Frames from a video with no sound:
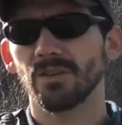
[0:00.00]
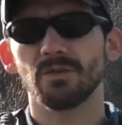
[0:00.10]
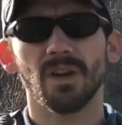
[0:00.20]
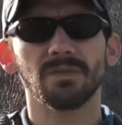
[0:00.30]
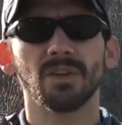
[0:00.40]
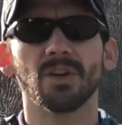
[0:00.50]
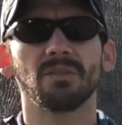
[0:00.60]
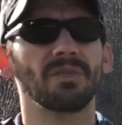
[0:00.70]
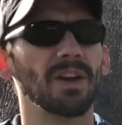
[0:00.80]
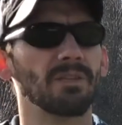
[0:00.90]
You've often heard
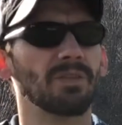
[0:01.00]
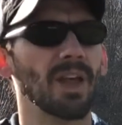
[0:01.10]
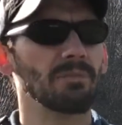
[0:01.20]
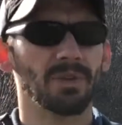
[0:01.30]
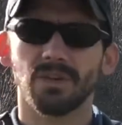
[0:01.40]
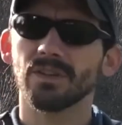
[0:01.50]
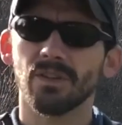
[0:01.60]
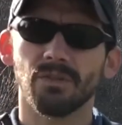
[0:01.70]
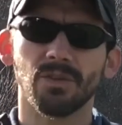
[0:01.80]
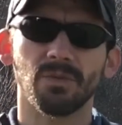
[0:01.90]
fight or flight, but there is
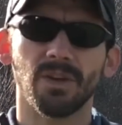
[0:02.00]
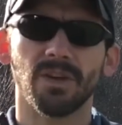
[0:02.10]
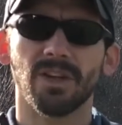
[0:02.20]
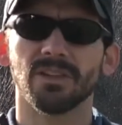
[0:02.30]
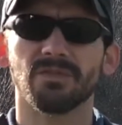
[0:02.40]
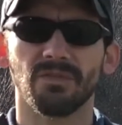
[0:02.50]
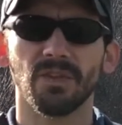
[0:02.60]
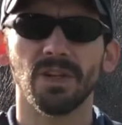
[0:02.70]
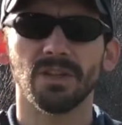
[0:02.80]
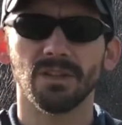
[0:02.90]
a third one in there, and that's
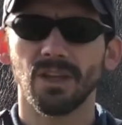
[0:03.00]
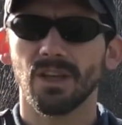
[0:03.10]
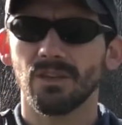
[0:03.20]
freeze.